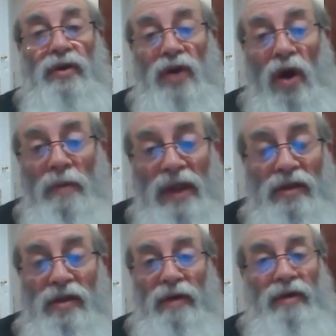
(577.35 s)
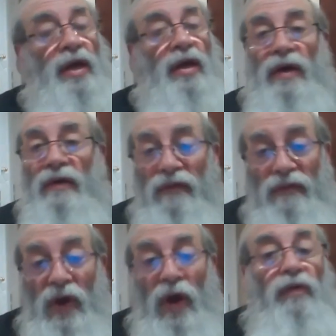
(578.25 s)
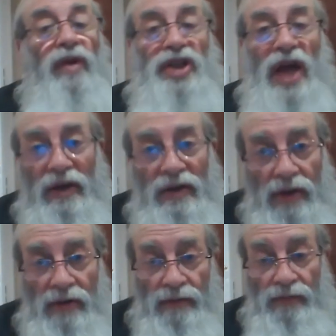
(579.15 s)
no military, rejected.